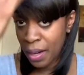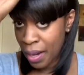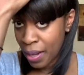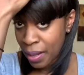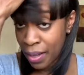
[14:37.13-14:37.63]

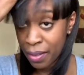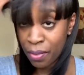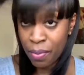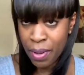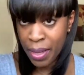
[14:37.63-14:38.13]
and this
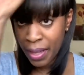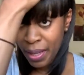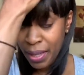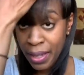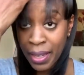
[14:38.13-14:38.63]

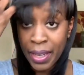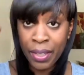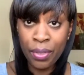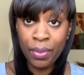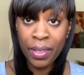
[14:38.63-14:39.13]
way, and
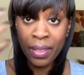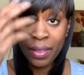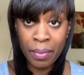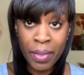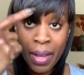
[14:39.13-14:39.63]
you see
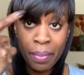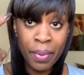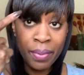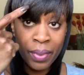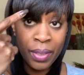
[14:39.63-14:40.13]
some type
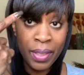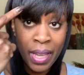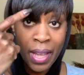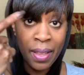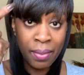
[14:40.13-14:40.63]
of, you see
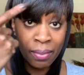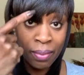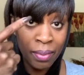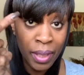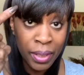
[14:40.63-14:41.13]
how
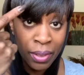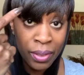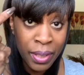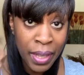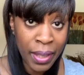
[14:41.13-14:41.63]
it
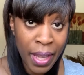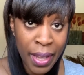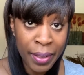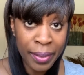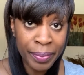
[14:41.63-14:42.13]
looks like
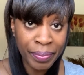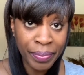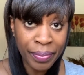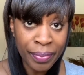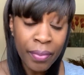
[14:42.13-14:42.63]
that?
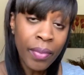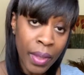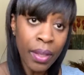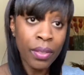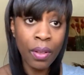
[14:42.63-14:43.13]

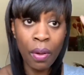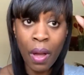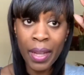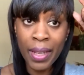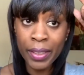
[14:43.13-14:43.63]
So
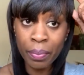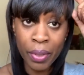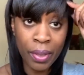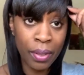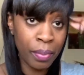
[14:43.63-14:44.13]
I like to put a
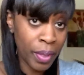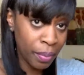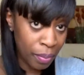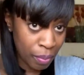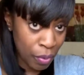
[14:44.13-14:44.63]
little bit
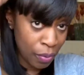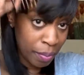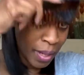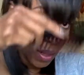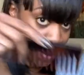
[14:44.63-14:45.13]

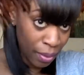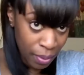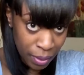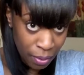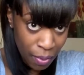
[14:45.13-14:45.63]
movement into
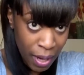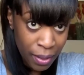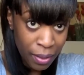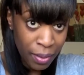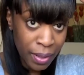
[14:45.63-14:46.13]
it. So what I
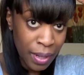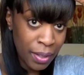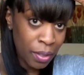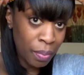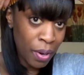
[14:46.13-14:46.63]
do is I
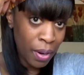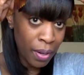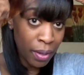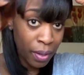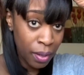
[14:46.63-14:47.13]
just part.
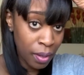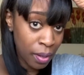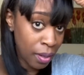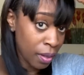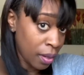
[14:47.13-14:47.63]

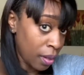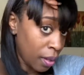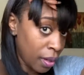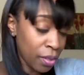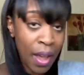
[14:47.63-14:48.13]

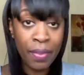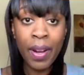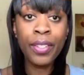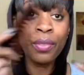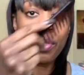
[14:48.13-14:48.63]
So after I
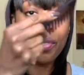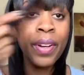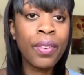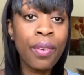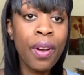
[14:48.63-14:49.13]
do straight
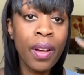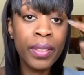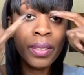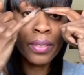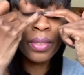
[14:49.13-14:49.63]

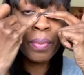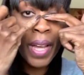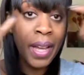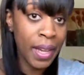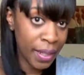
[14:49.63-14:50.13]
across to my
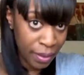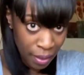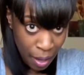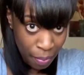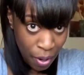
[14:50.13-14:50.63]
eyes,
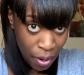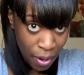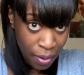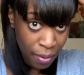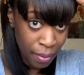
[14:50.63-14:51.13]
I part.